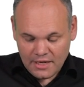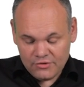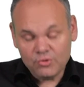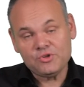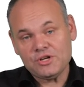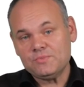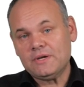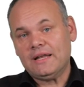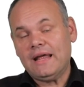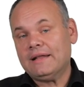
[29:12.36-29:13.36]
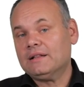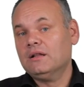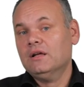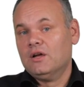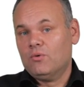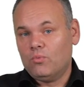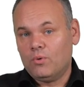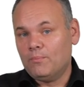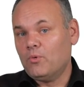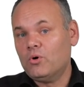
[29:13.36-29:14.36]
So just we can handle
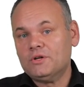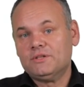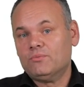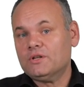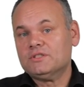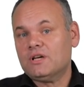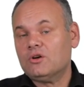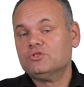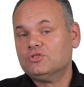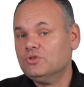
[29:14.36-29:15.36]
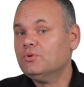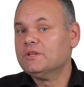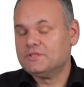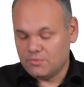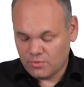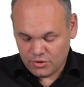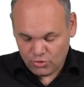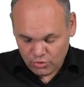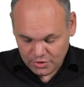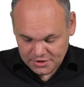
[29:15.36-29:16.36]
more than 1,000 students in one
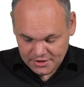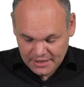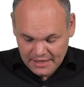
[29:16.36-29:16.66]
course.